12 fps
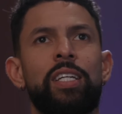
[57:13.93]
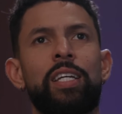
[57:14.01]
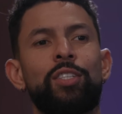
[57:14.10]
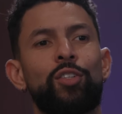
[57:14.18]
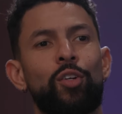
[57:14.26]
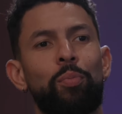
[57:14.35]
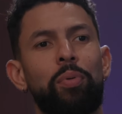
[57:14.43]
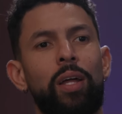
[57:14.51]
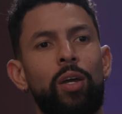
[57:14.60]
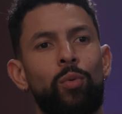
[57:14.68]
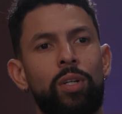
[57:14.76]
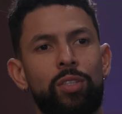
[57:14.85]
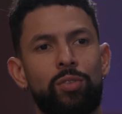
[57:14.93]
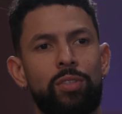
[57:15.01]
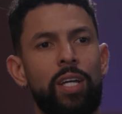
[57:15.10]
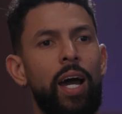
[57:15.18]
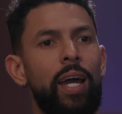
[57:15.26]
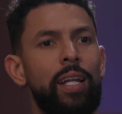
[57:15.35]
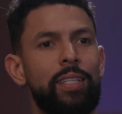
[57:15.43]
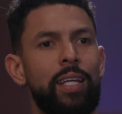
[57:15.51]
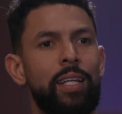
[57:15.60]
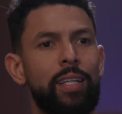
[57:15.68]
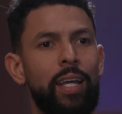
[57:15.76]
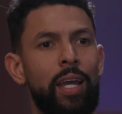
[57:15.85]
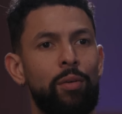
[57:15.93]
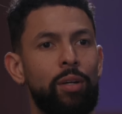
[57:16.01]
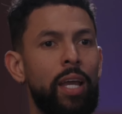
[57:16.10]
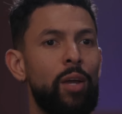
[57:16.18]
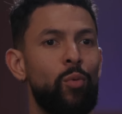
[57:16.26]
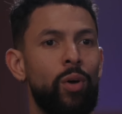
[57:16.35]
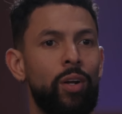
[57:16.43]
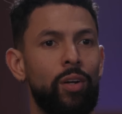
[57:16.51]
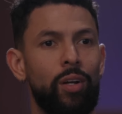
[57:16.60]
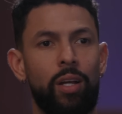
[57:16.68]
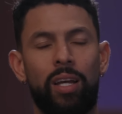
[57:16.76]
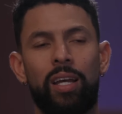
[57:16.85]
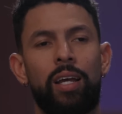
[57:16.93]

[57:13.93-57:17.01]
it's easier to play when it's tied at the end of the game, a game winner?